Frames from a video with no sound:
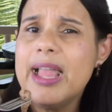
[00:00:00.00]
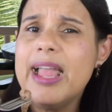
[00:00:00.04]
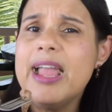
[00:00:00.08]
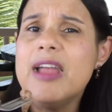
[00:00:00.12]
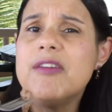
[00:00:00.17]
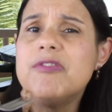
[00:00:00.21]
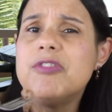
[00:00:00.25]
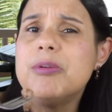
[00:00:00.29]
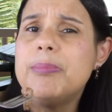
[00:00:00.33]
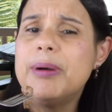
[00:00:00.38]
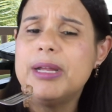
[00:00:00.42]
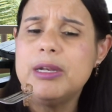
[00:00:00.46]

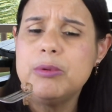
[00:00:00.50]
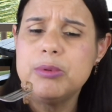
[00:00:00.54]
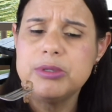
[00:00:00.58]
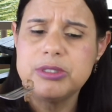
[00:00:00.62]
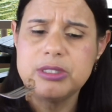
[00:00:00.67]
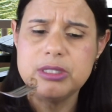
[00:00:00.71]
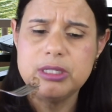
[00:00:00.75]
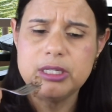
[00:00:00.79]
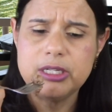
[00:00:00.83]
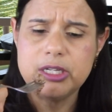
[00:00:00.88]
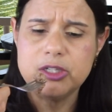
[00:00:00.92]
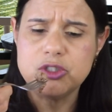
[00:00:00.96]
Everybody
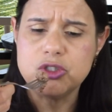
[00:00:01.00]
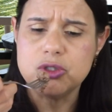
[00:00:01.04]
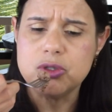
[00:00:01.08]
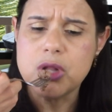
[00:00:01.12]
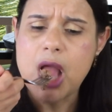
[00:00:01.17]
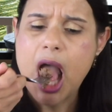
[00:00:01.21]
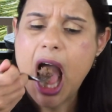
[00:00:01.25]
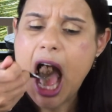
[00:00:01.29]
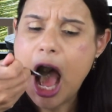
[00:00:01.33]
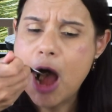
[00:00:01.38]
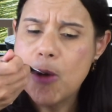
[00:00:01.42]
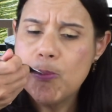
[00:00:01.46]
was in the
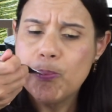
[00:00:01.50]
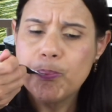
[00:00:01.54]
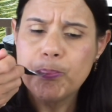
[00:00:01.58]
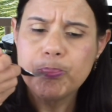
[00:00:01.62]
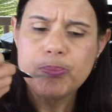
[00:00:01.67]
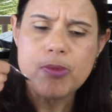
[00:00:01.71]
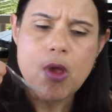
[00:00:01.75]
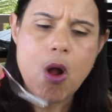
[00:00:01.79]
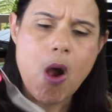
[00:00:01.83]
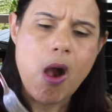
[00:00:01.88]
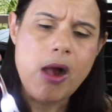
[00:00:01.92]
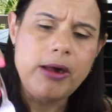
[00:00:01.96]
kitchen
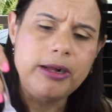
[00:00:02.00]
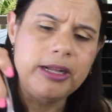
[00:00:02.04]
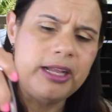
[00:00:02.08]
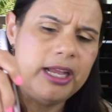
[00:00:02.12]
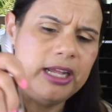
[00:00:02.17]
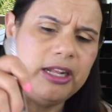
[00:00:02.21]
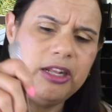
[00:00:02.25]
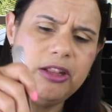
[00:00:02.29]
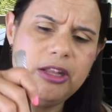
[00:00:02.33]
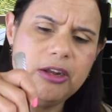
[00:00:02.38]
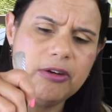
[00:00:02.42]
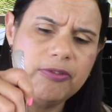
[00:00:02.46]

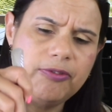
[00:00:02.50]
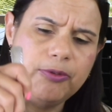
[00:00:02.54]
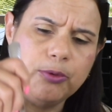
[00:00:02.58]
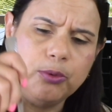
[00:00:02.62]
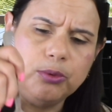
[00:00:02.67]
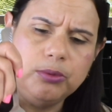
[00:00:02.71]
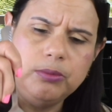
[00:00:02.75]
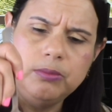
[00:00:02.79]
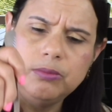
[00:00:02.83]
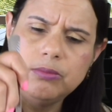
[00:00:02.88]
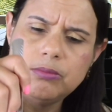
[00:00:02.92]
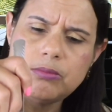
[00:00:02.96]
getting their
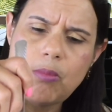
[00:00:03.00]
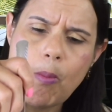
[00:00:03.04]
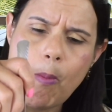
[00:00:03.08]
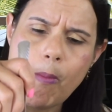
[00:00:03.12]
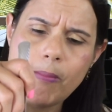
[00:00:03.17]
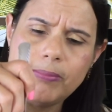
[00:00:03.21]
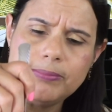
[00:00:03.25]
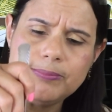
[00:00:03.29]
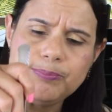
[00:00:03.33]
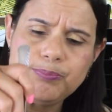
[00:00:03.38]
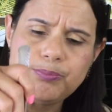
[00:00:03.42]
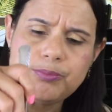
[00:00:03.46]
food.
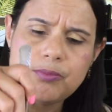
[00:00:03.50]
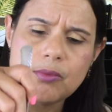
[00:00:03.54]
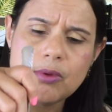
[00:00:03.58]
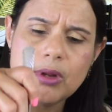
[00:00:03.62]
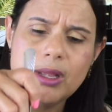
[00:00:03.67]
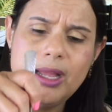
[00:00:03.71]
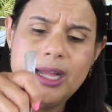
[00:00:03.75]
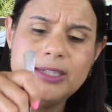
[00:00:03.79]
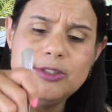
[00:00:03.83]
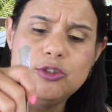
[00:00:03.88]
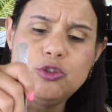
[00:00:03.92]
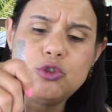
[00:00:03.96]

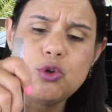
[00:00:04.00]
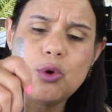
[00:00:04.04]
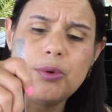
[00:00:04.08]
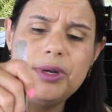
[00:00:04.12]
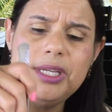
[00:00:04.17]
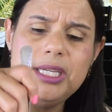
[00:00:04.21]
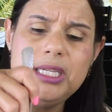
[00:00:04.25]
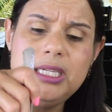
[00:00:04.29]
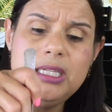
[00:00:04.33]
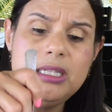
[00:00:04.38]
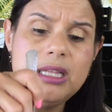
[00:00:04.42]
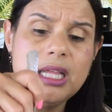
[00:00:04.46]
And
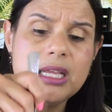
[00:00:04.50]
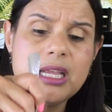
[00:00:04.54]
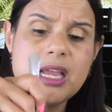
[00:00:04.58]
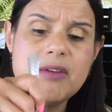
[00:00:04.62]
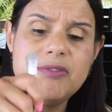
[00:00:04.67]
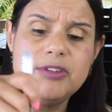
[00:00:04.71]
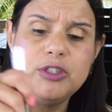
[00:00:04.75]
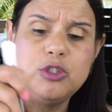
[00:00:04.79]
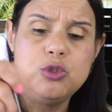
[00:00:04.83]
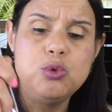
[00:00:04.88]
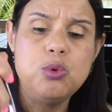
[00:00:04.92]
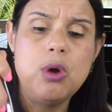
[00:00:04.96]
Jory eat like
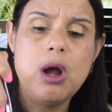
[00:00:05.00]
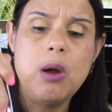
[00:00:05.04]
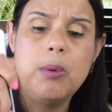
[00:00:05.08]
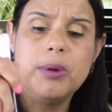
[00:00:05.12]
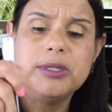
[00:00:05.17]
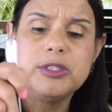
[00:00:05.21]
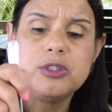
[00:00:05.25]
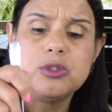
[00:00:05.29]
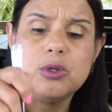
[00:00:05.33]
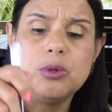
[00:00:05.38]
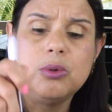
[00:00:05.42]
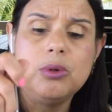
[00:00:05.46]
every 2
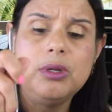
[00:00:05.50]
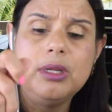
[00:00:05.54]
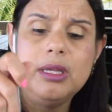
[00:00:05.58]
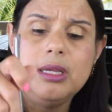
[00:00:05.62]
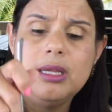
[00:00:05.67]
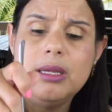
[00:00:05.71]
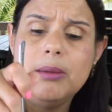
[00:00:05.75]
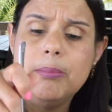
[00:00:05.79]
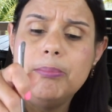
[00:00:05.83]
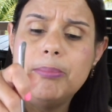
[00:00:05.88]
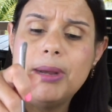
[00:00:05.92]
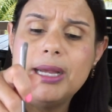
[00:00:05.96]
hours. So
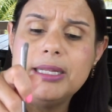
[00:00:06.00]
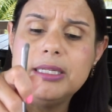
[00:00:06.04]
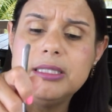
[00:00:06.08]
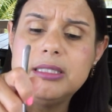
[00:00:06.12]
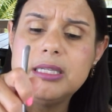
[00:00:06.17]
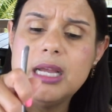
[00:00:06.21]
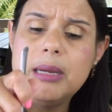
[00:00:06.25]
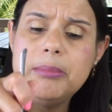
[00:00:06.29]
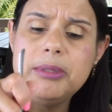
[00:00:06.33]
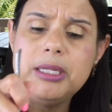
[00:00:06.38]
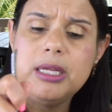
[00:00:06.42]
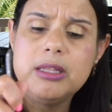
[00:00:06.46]
by the
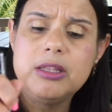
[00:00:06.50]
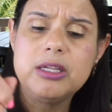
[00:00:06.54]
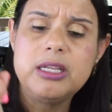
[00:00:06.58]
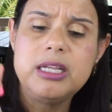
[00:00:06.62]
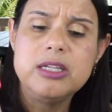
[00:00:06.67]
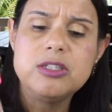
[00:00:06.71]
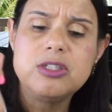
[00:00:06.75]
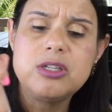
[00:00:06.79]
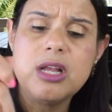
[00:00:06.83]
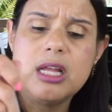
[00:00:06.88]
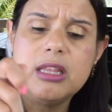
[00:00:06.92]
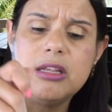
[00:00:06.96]
time the other
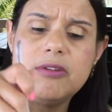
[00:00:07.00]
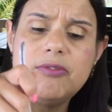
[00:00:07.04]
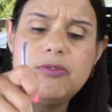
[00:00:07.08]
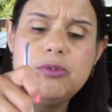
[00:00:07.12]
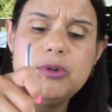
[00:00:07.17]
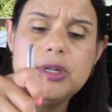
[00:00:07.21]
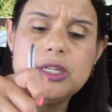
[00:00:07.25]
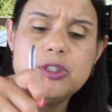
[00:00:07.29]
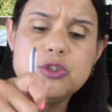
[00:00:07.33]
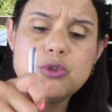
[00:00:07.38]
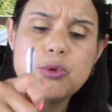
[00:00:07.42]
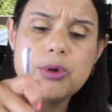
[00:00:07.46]
kids got their
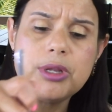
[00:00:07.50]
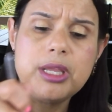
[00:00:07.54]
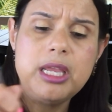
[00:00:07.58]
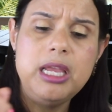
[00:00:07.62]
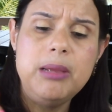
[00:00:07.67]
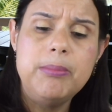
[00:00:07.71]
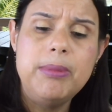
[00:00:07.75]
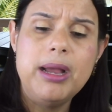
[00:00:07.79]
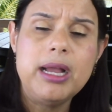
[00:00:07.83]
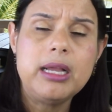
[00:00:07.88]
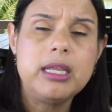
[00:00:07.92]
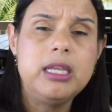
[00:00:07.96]
food and Jory
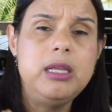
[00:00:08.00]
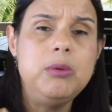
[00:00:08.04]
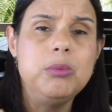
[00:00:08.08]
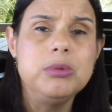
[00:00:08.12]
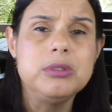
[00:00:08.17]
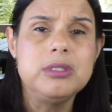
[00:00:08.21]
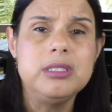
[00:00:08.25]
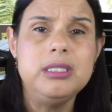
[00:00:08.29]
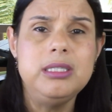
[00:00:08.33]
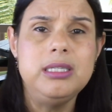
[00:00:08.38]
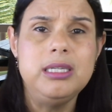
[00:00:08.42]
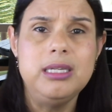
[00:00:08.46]
came back, he
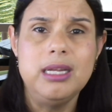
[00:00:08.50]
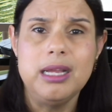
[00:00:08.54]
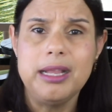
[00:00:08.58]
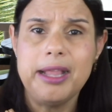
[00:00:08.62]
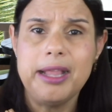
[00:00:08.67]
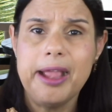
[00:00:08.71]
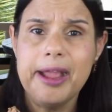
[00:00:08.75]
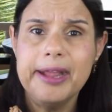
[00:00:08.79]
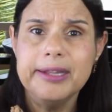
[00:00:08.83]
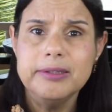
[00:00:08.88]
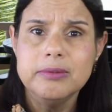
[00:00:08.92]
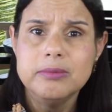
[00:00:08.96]
was eating
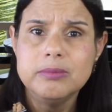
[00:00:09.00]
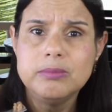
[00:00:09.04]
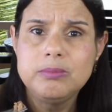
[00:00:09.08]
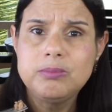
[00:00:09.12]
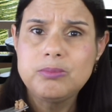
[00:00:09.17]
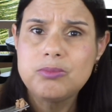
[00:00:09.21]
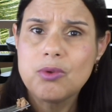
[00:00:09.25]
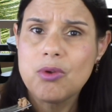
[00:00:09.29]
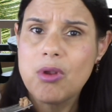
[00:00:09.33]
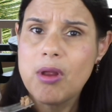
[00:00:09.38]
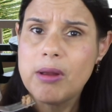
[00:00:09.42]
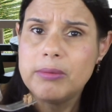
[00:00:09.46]
again
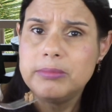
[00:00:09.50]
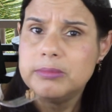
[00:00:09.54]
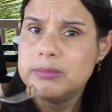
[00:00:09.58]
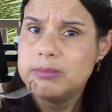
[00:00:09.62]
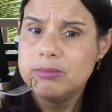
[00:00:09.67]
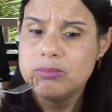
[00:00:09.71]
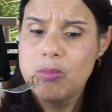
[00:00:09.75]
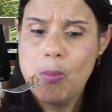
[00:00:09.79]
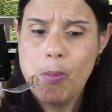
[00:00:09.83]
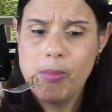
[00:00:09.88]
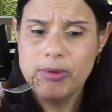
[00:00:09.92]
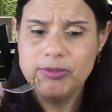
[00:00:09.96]

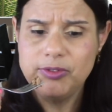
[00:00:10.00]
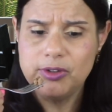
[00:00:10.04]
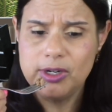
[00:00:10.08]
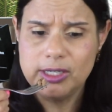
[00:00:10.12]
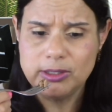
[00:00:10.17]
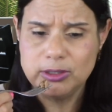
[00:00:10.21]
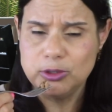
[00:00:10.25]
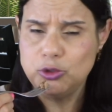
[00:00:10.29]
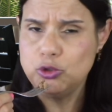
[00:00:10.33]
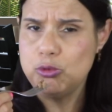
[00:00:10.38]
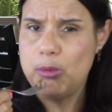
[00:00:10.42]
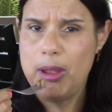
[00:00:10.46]
before
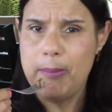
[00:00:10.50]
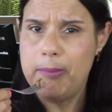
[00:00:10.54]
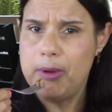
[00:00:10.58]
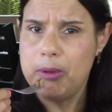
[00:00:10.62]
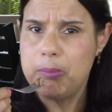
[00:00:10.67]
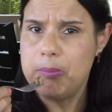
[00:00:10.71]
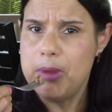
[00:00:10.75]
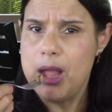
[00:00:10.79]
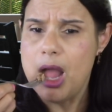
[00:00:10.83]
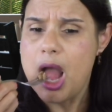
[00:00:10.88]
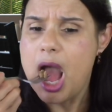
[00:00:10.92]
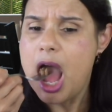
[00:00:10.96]
I could do my
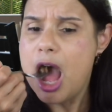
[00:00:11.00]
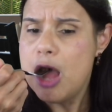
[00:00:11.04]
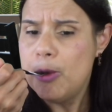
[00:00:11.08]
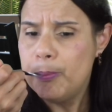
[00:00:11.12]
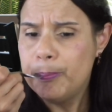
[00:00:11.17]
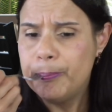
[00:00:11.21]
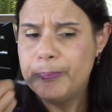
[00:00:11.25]
mukbang.